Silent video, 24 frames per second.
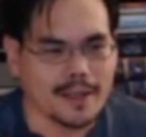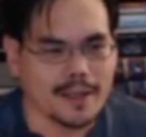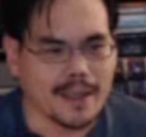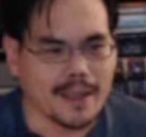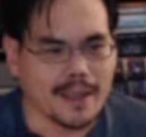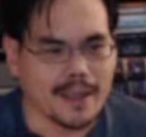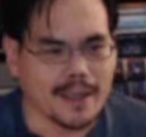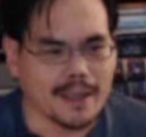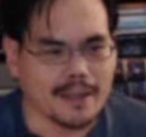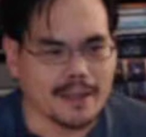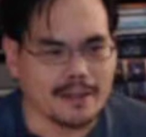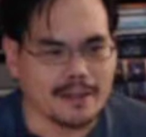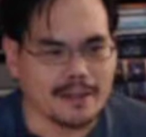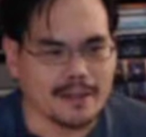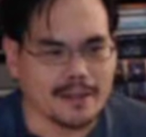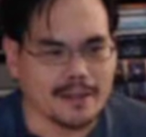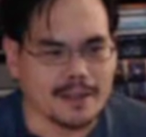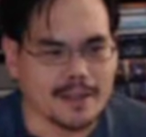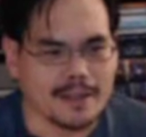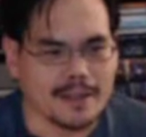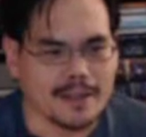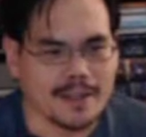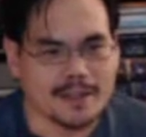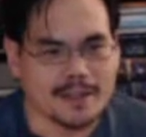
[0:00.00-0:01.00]
And
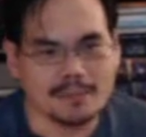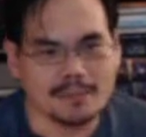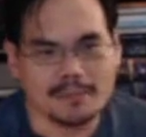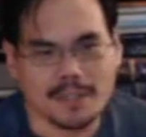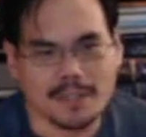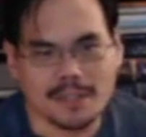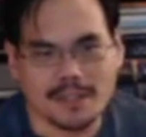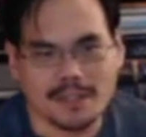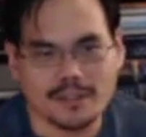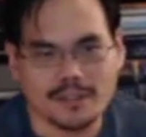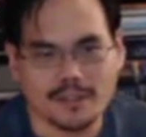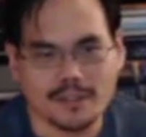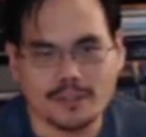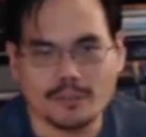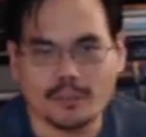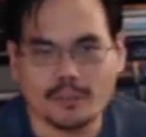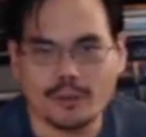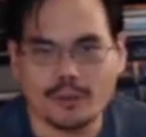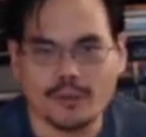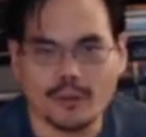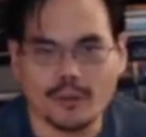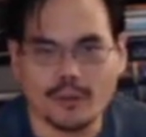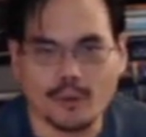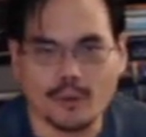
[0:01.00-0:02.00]
uh, yeah, I'd like to do
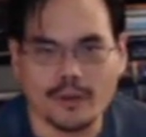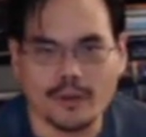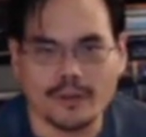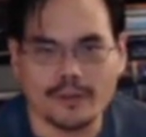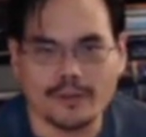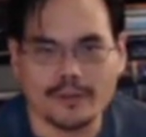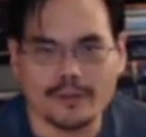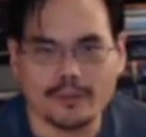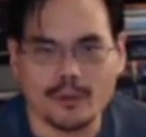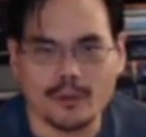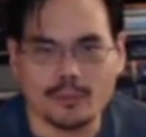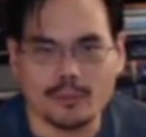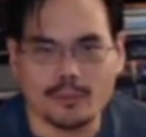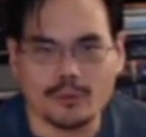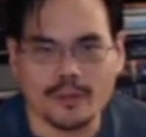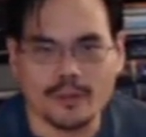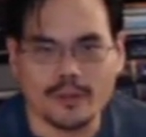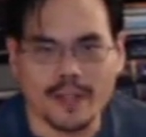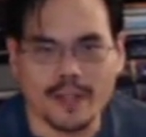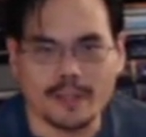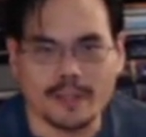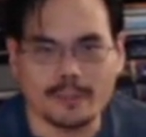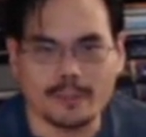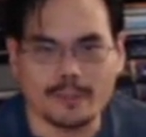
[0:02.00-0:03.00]
more recordings of homebrew
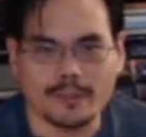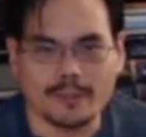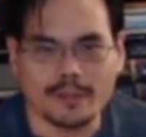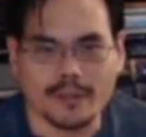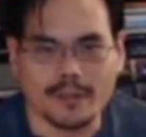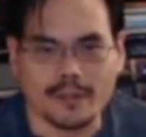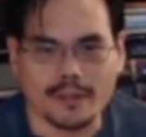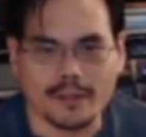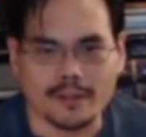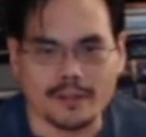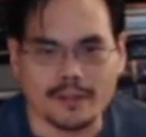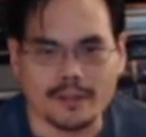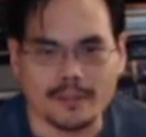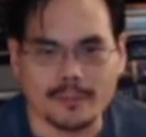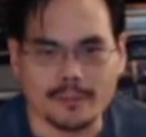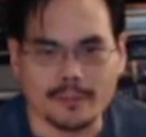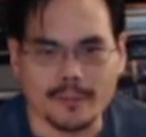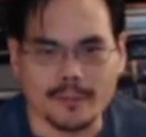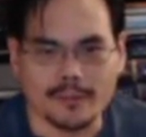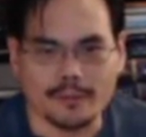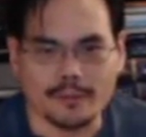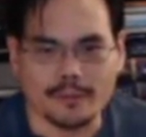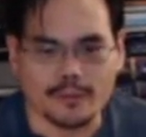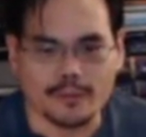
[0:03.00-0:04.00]
games, uh, some of
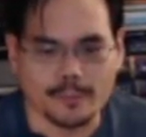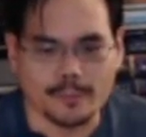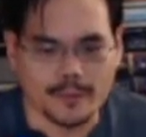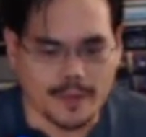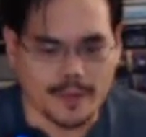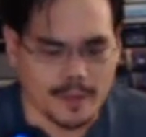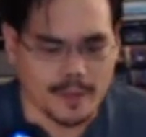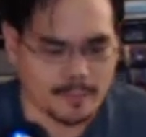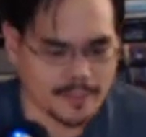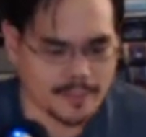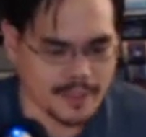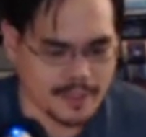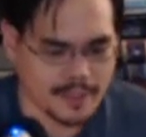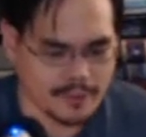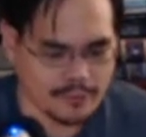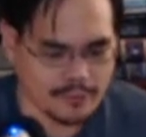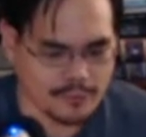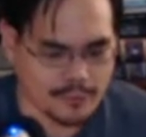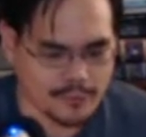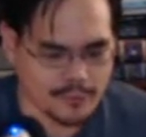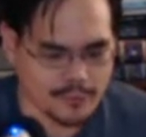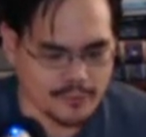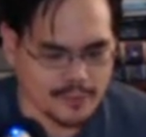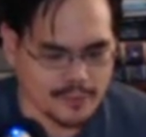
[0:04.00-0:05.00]
my first time
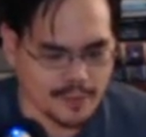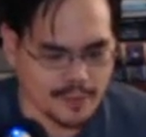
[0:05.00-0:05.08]
playthroughs,